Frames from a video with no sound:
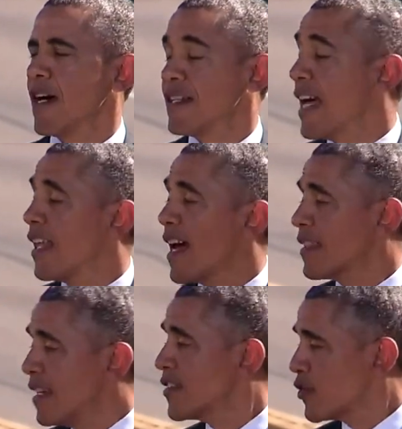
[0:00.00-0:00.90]
A day
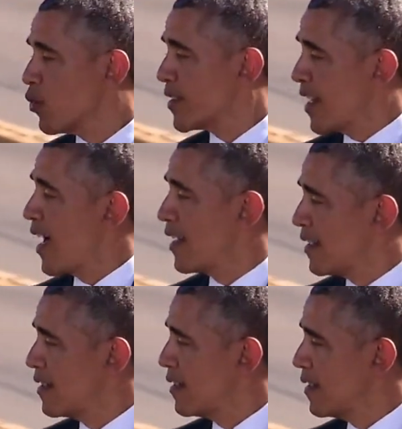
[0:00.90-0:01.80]
like this was not
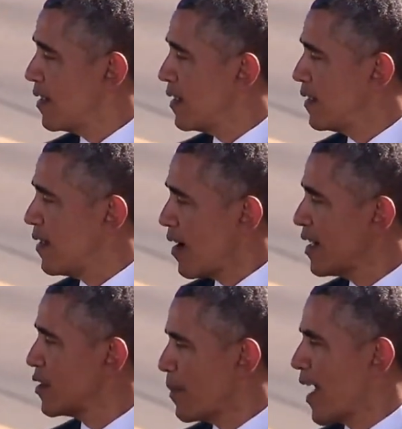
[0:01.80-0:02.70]
on
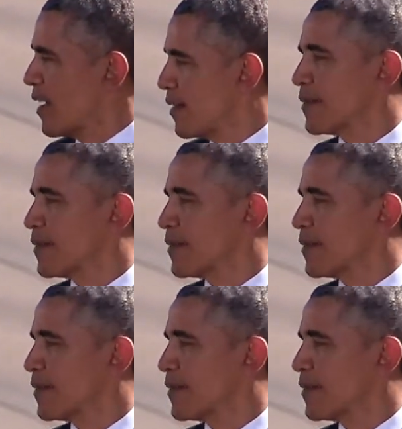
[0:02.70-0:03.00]
his mind.